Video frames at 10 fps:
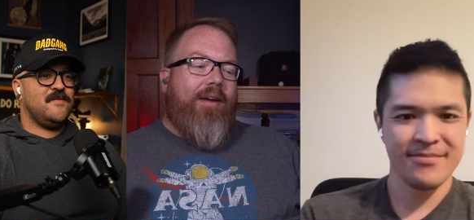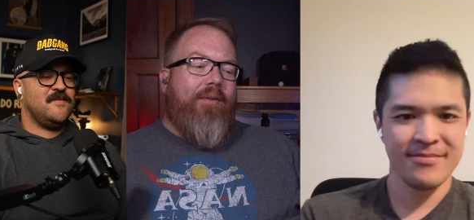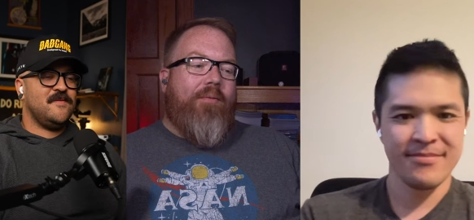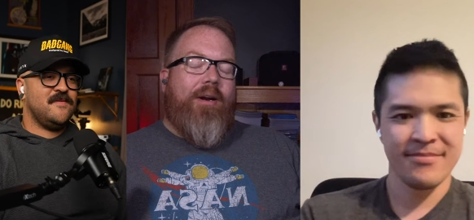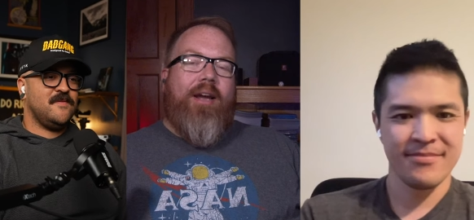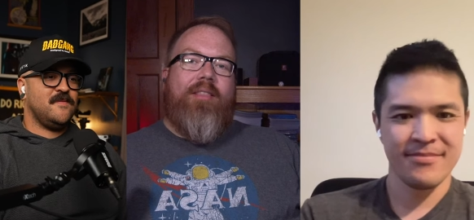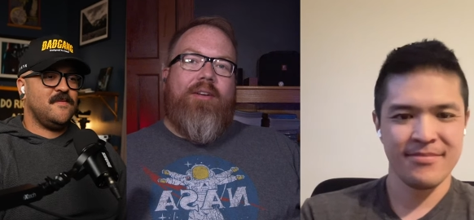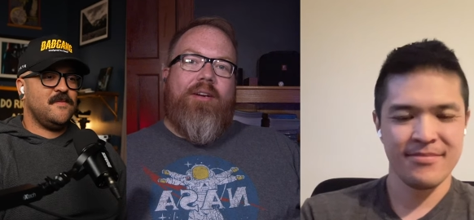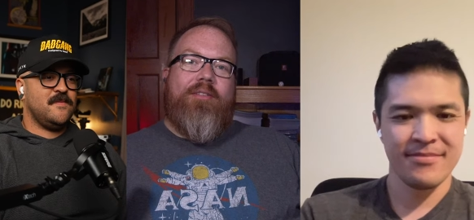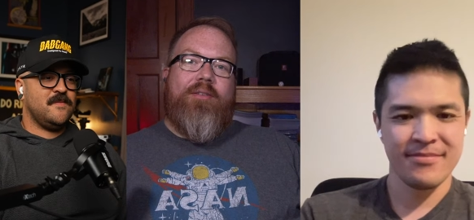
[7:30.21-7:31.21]
Speaker 1: I looked,
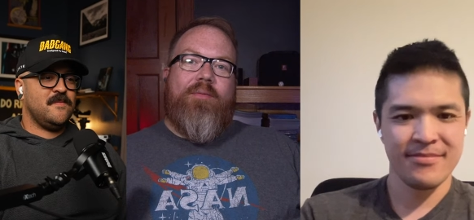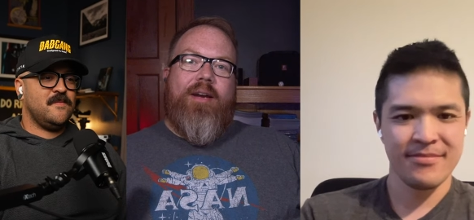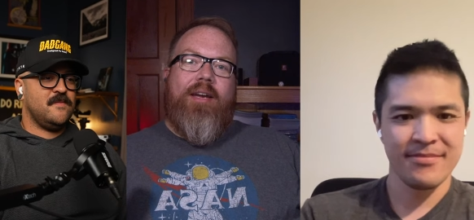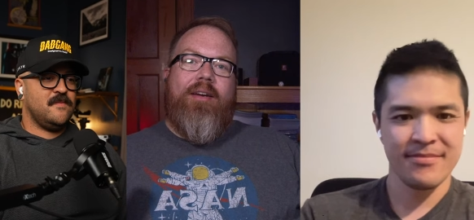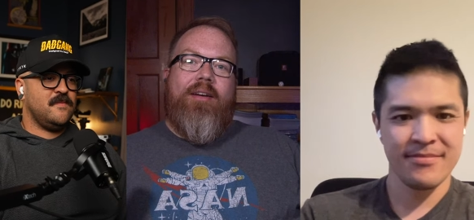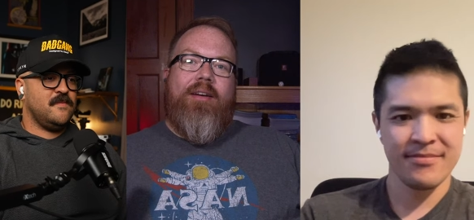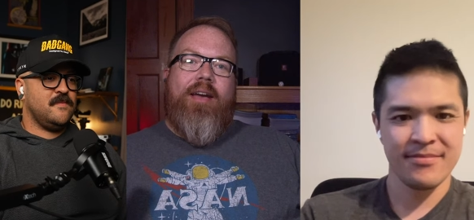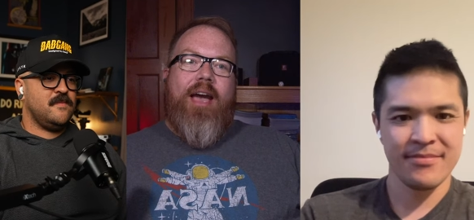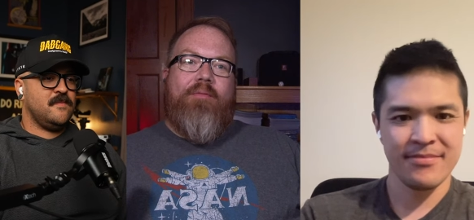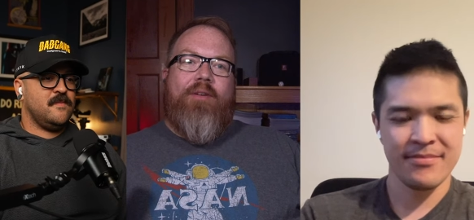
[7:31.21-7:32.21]
right after
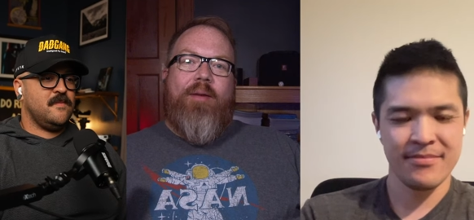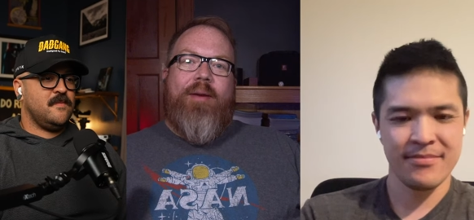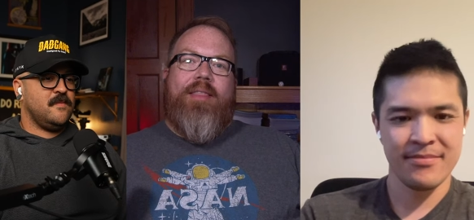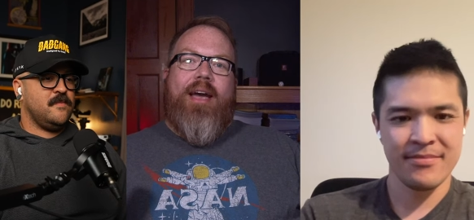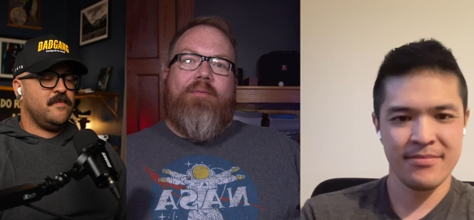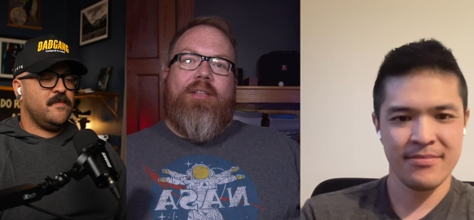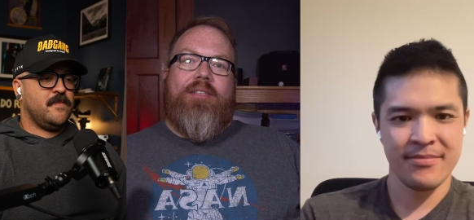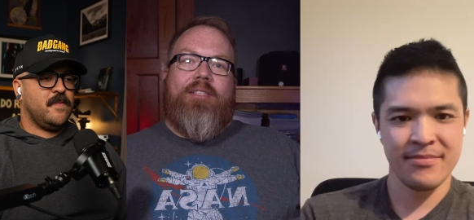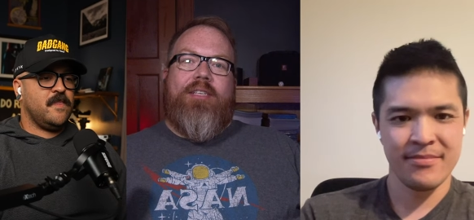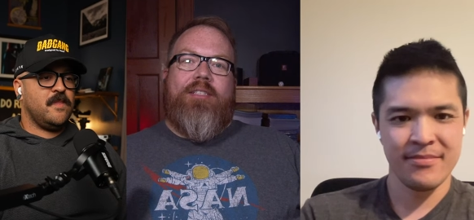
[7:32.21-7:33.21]
I made that
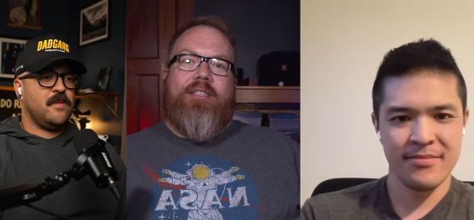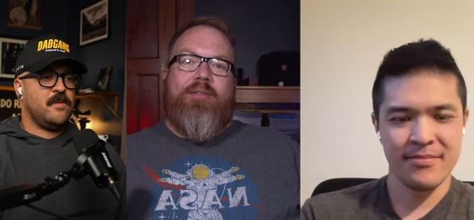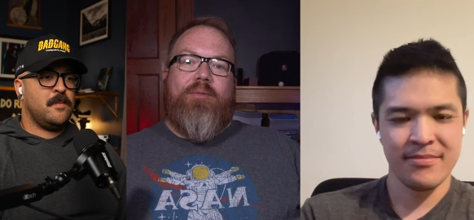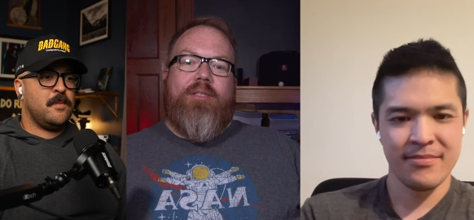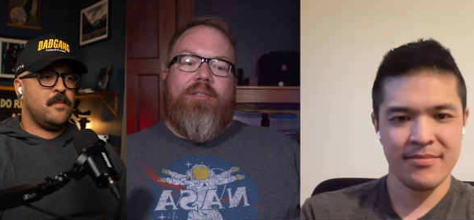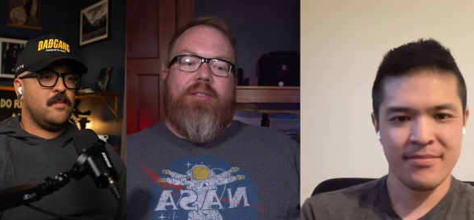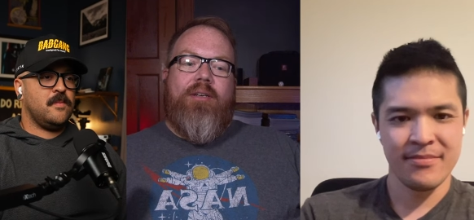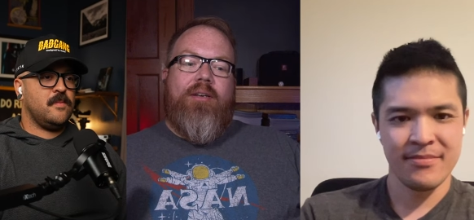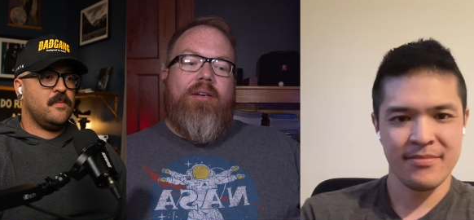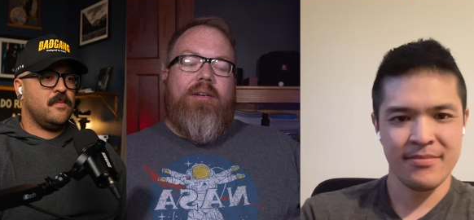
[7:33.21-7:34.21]
realization, it was
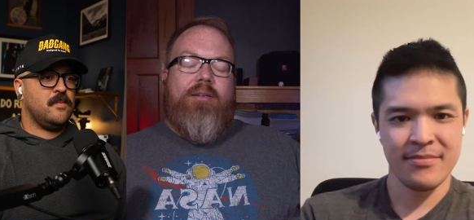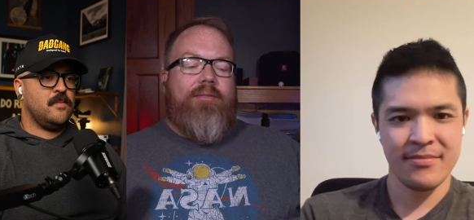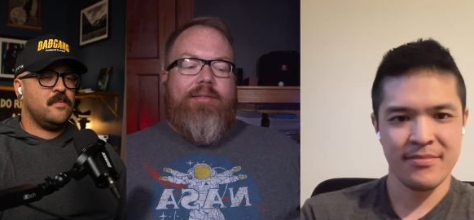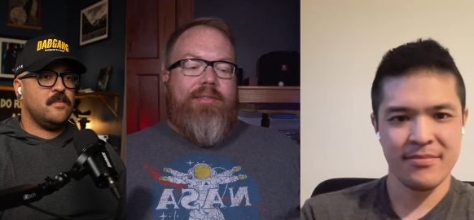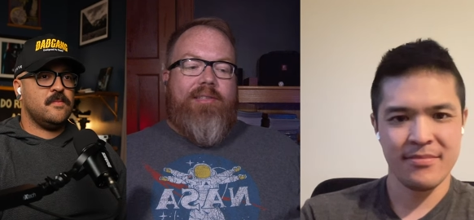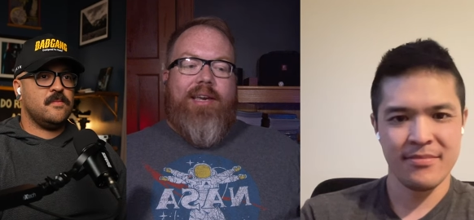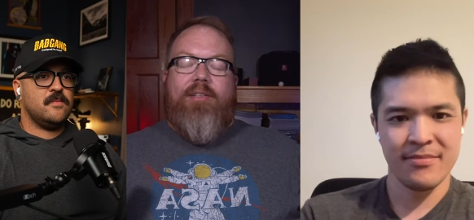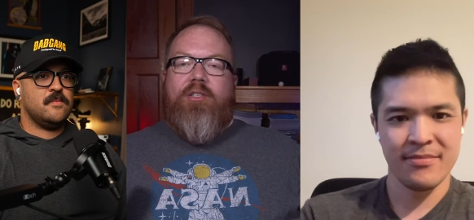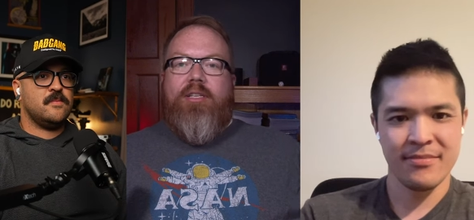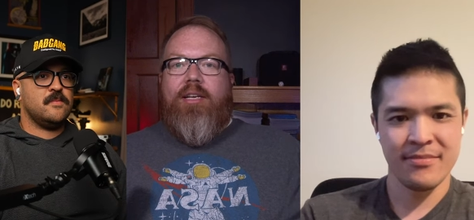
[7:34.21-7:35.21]
scantily
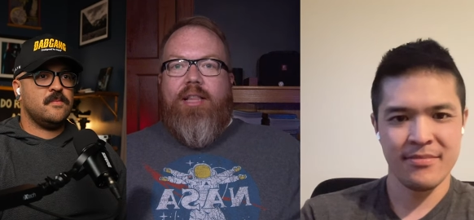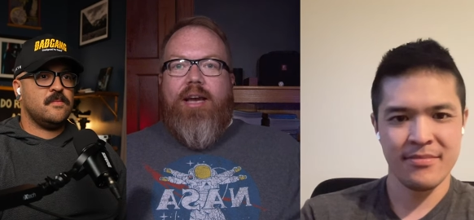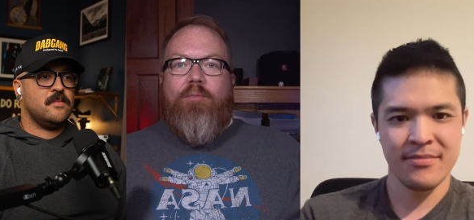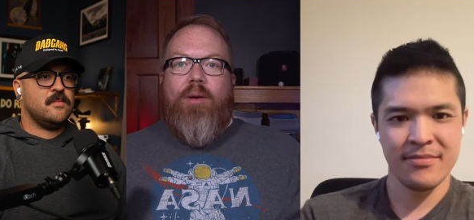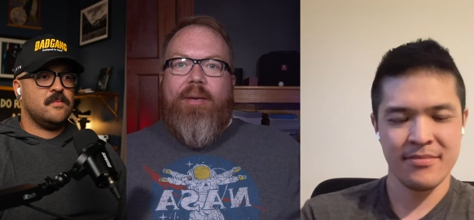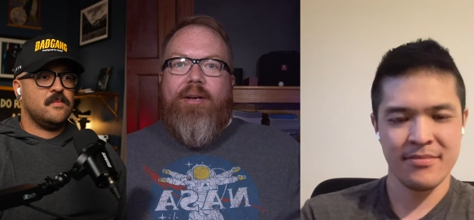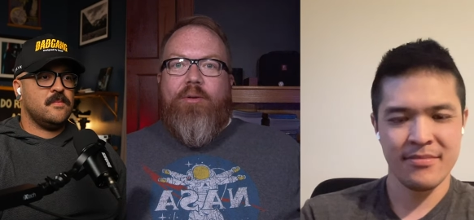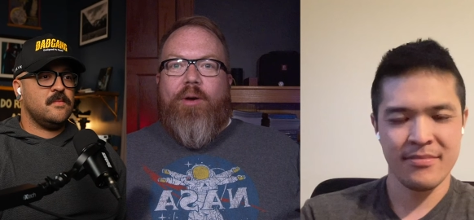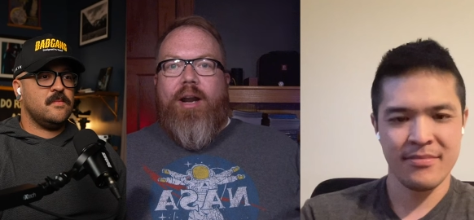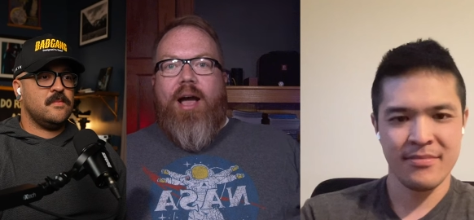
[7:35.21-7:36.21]
clad women who were
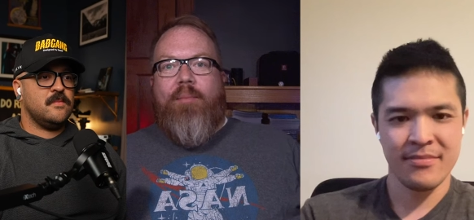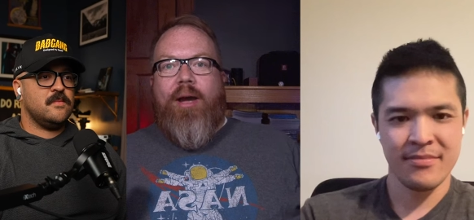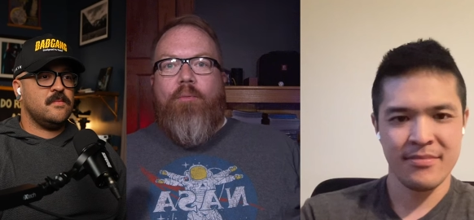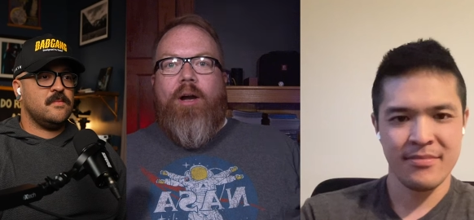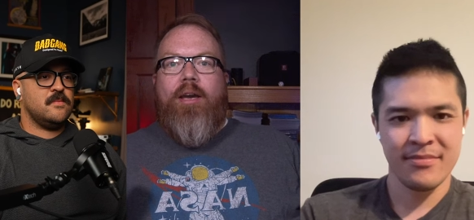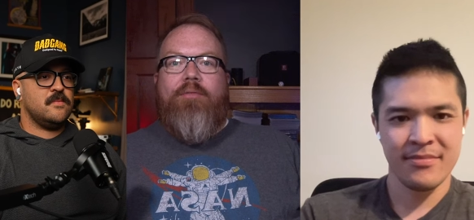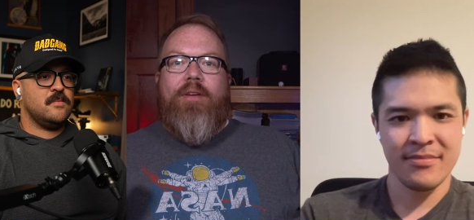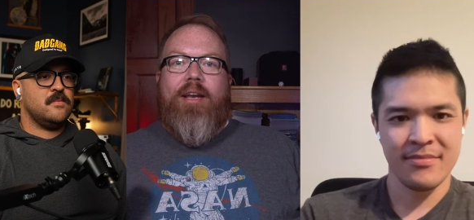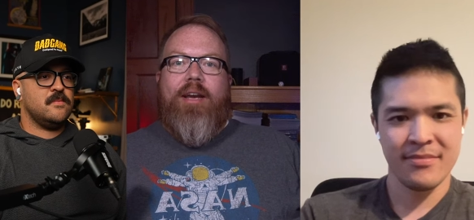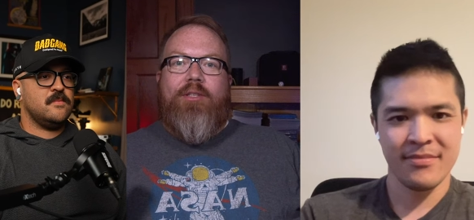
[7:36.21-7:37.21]
not my wife and i was
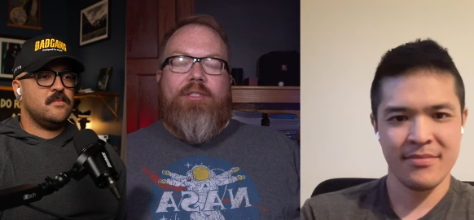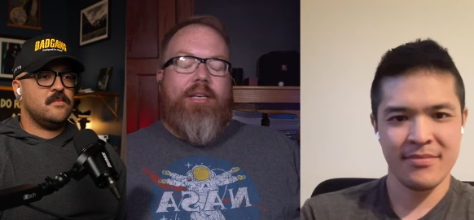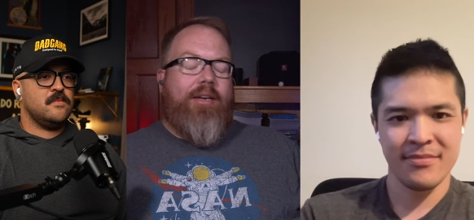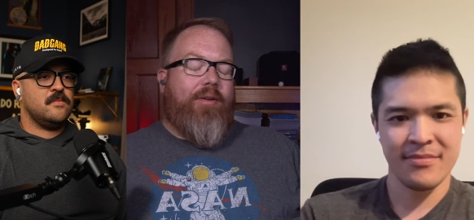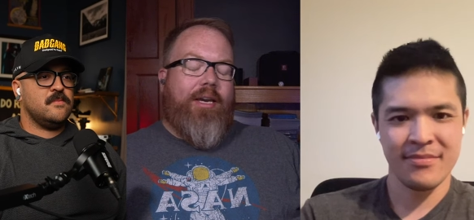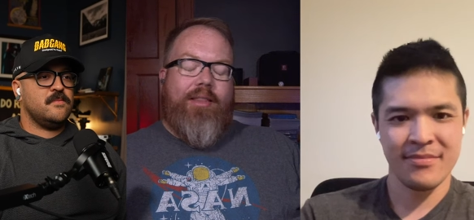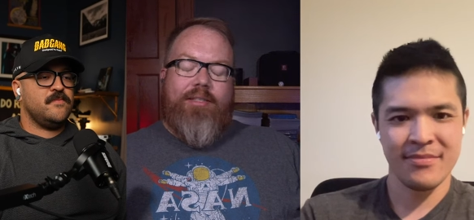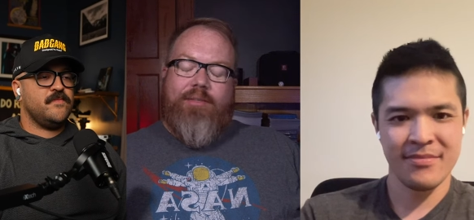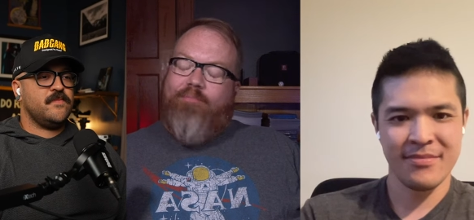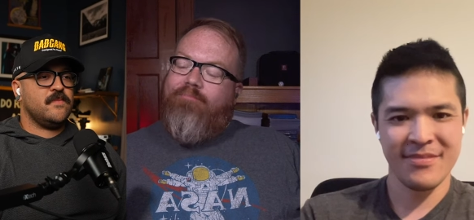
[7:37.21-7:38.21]
just like okay this mm,
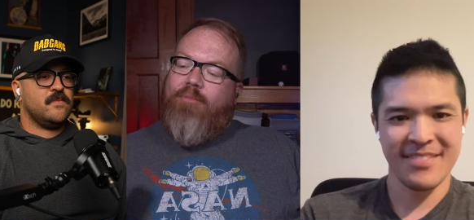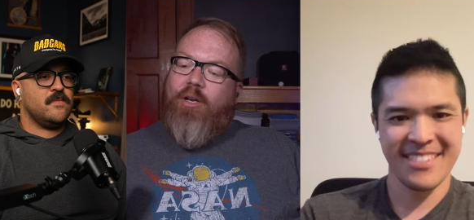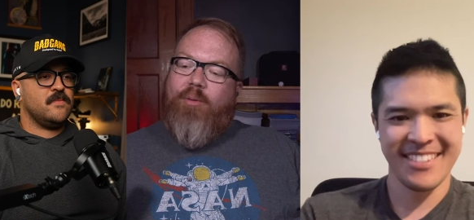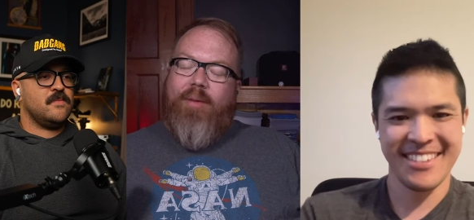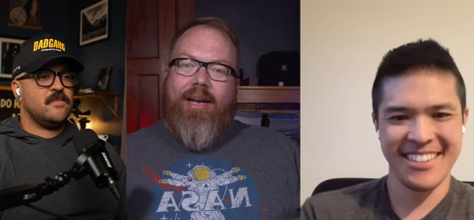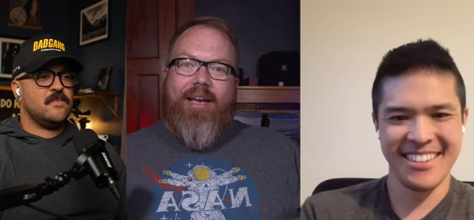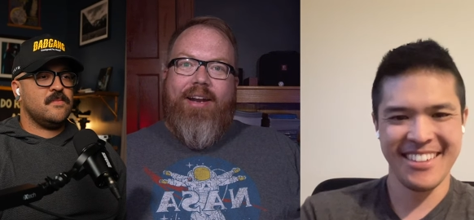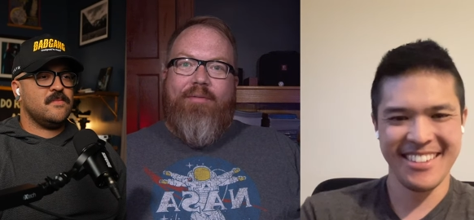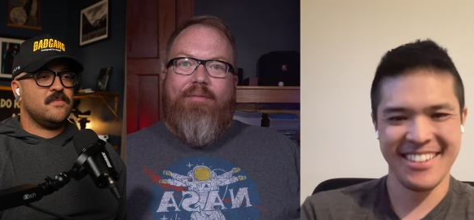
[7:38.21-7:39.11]
nope i gotta i gotta